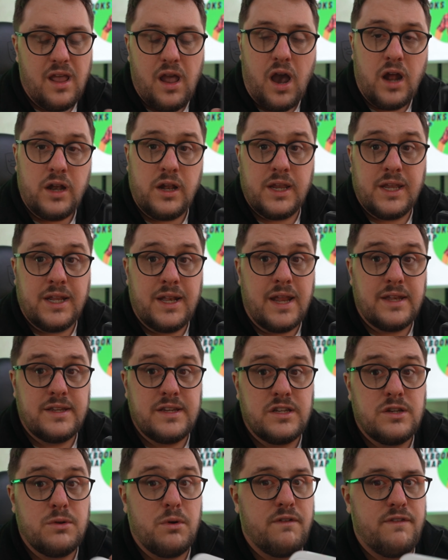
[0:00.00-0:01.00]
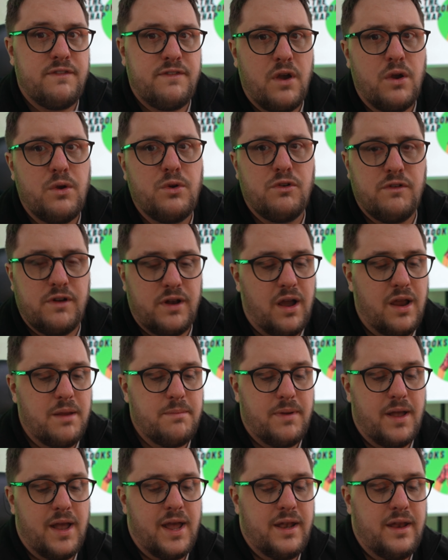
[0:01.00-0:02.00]
and I connect it to a phone or an
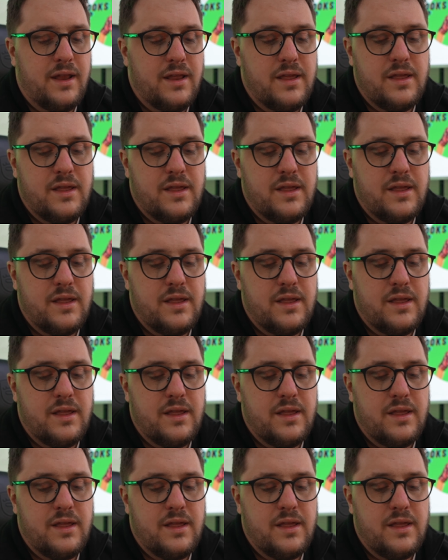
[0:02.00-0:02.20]
iPad,